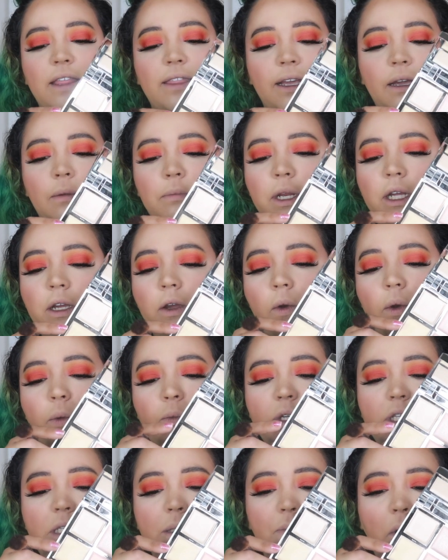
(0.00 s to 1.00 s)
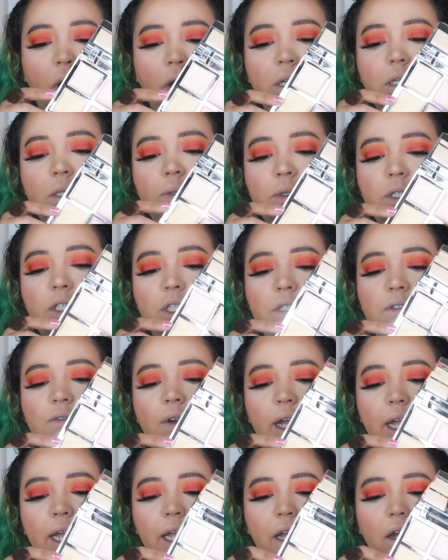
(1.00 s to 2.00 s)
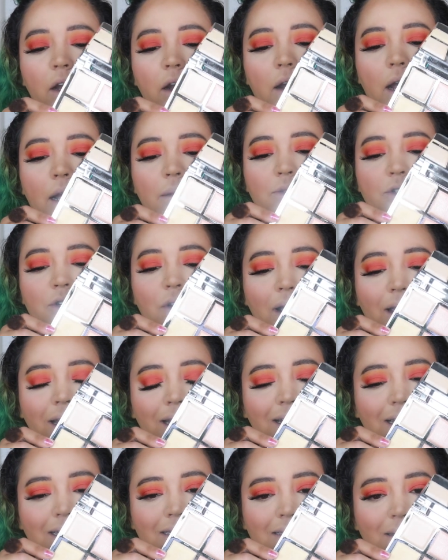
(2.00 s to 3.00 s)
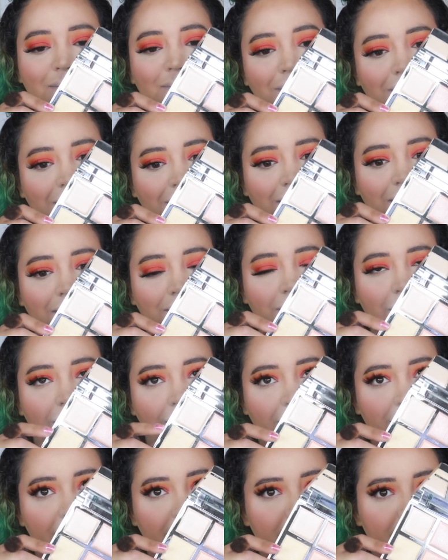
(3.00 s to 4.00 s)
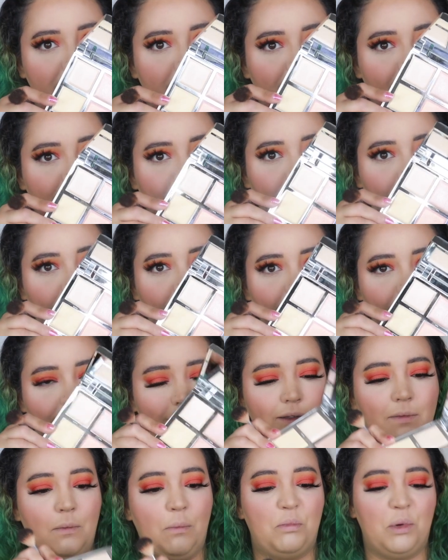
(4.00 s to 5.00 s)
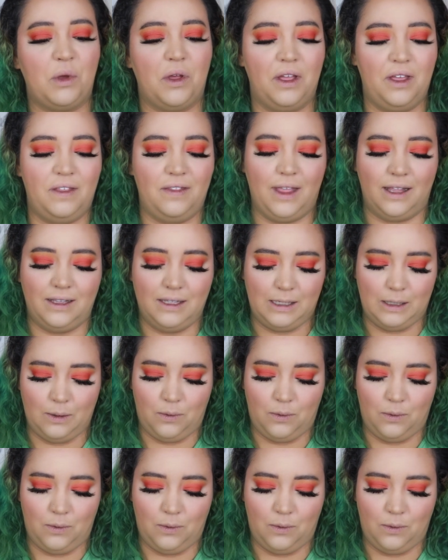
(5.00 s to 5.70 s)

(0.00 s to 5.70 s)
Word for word: I think I'm going to go in with Sparks, which is right here. I'm trying not to blind you guys, but that's